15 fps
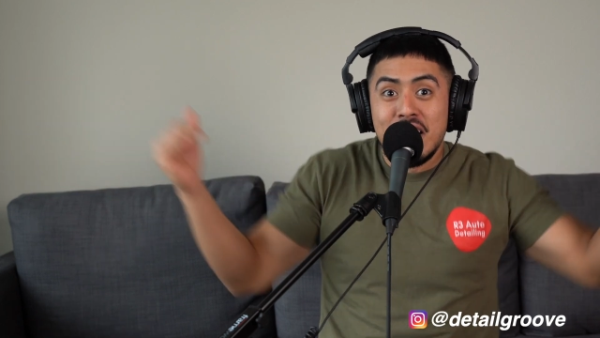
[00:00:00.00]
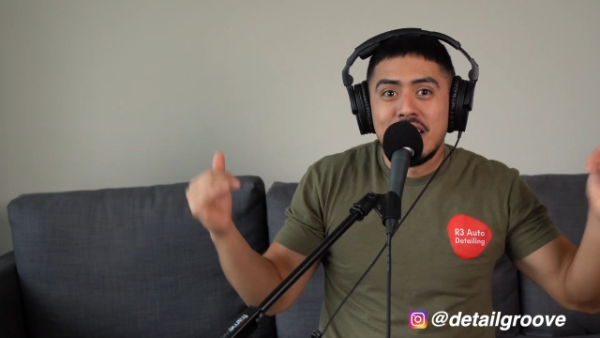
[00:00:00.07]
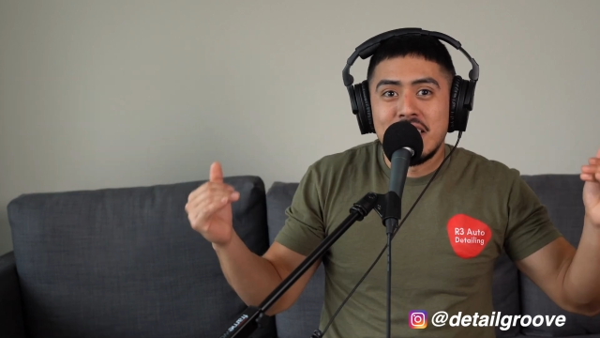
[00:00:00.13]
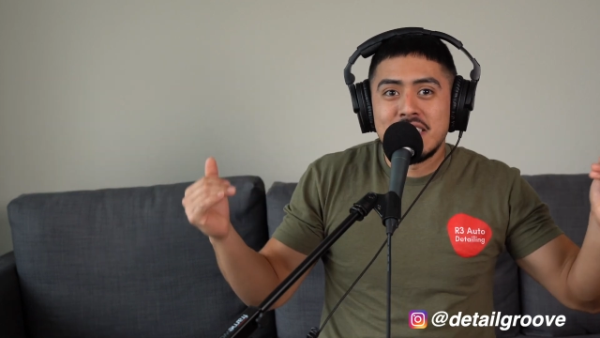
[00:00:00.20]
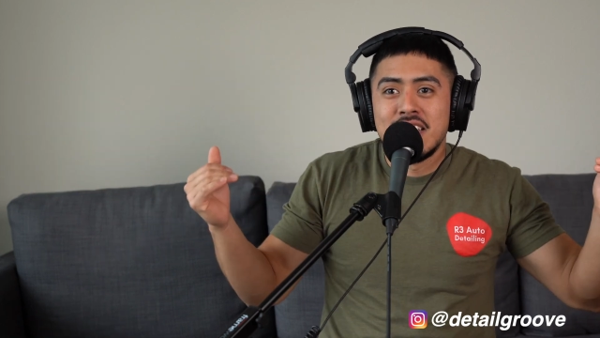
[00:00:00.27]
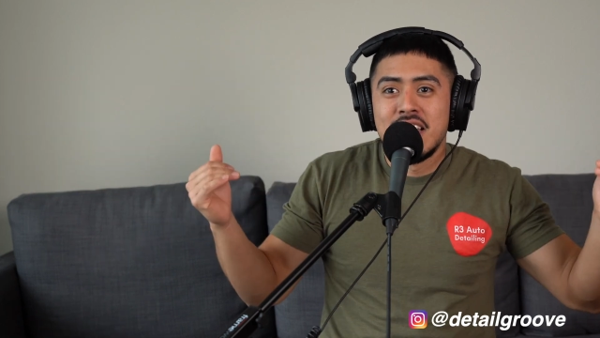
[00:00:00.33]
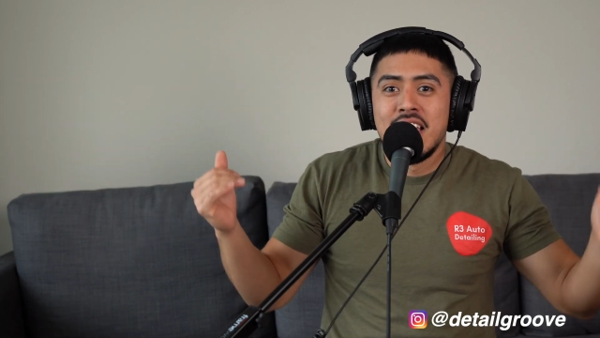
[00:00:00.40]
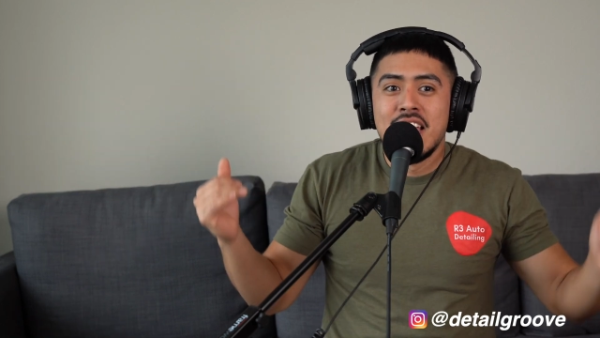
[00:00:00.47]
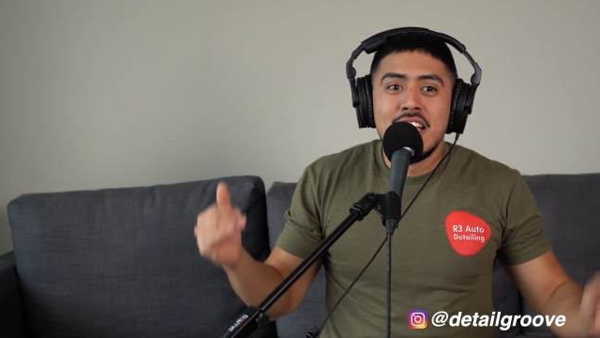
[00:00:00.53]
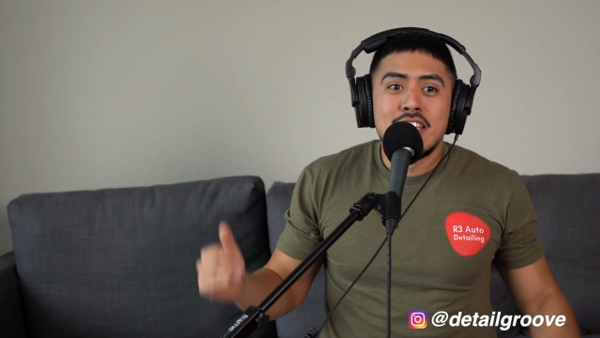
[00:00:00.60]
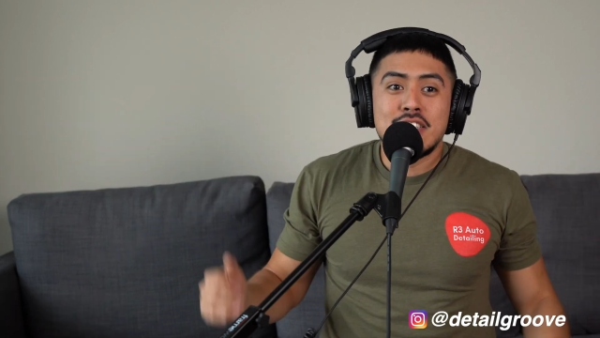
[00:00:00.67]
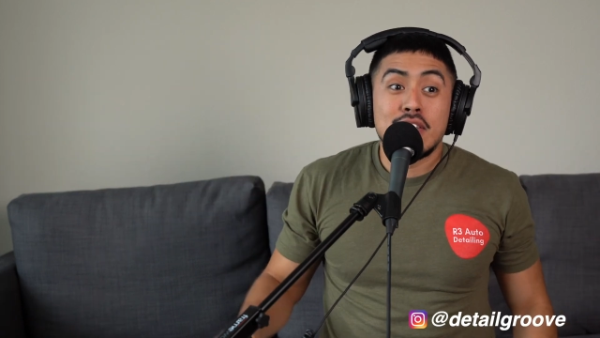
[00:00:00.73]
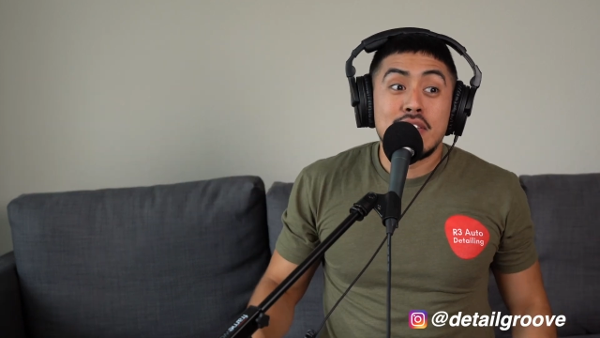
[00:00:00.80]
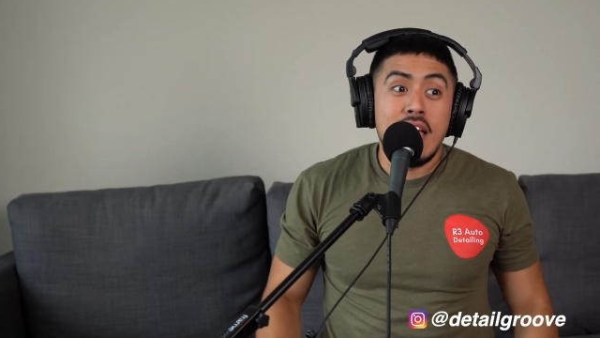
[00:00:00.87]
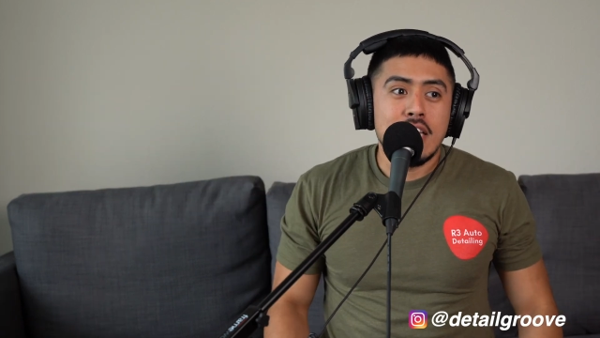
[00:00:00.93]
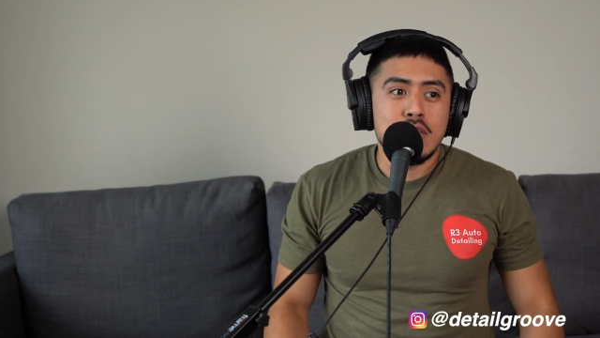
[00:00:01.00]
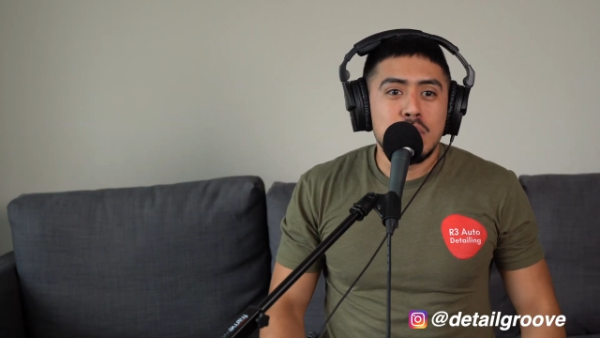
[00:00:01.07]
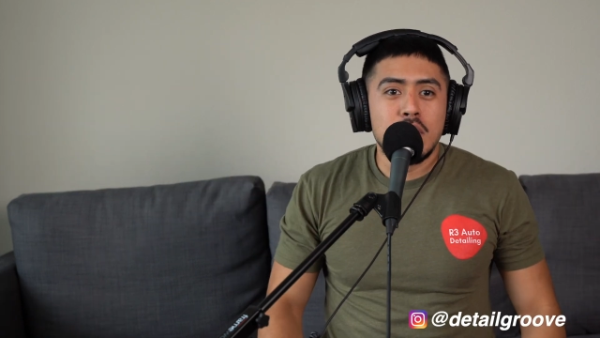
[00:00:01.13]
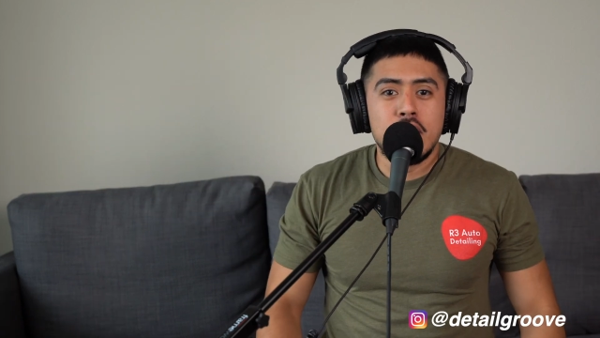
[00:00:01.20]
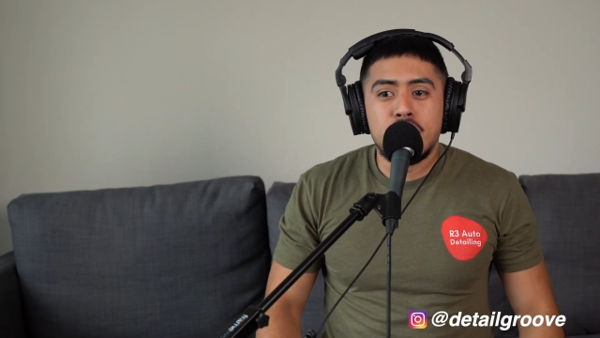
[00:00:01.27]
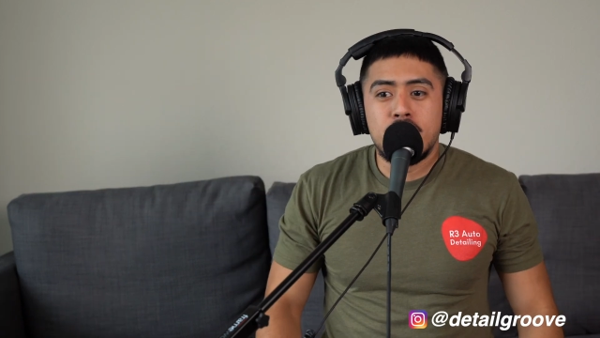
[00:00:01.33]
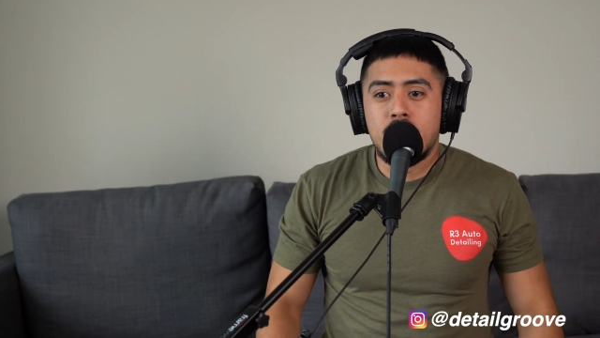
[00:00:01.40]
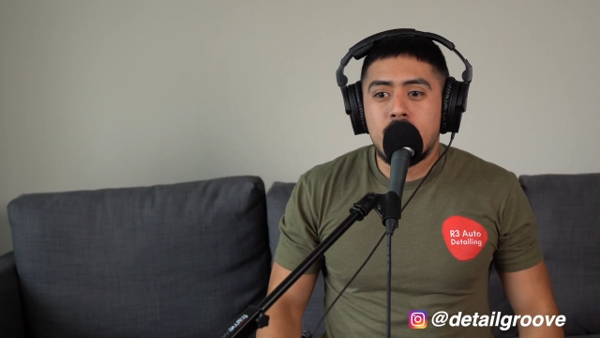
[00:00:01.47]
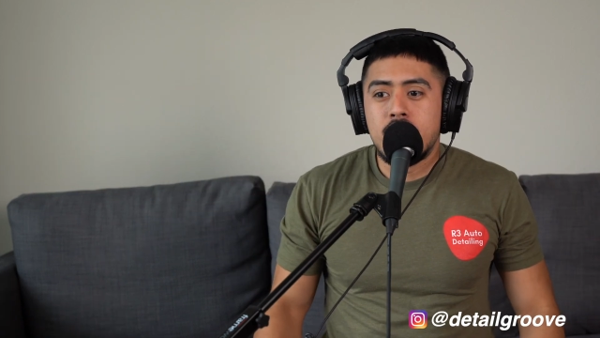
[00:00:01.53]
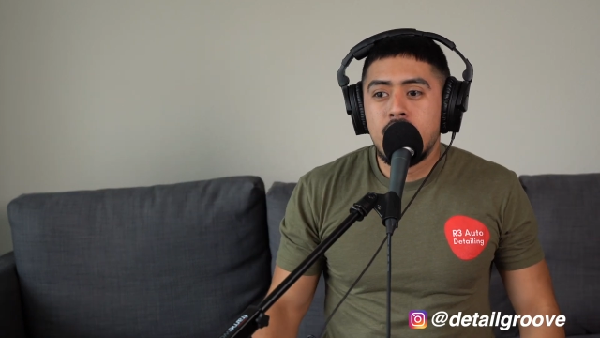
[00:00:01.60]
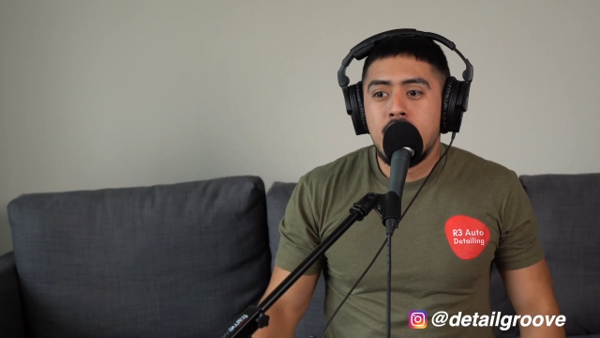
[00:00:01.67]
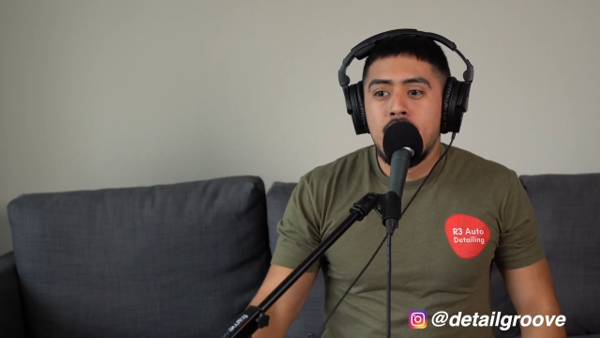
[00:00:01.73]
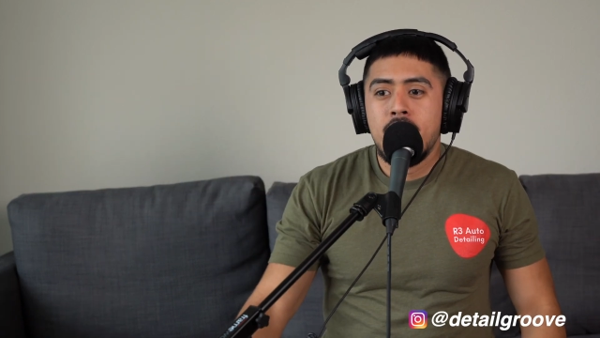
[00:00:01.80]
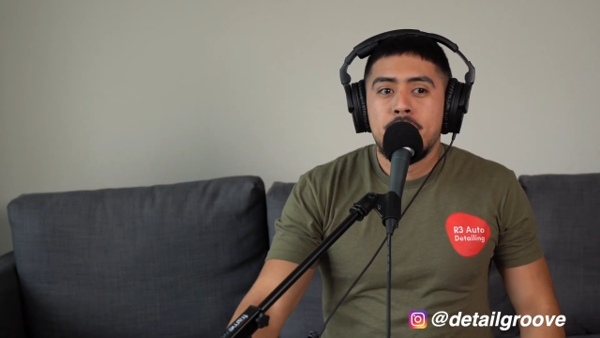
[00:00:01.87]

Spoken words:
us. So that's really fun.